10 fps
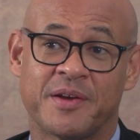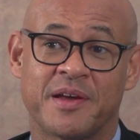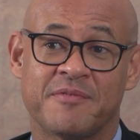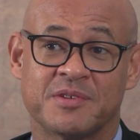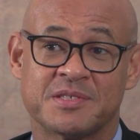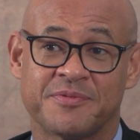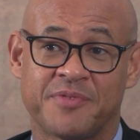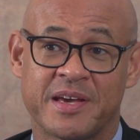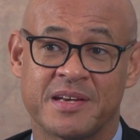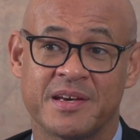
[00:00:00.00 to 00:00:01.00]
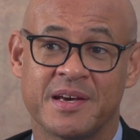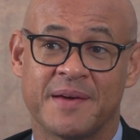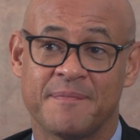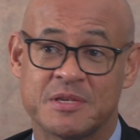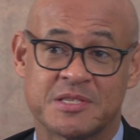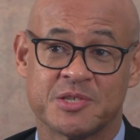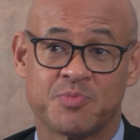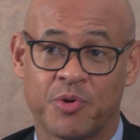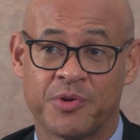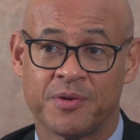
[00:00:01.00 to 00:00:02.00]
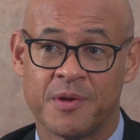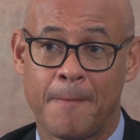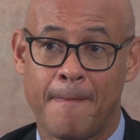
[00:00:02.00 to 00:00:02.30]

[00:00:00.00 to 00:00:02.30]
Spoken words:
our diversified business model.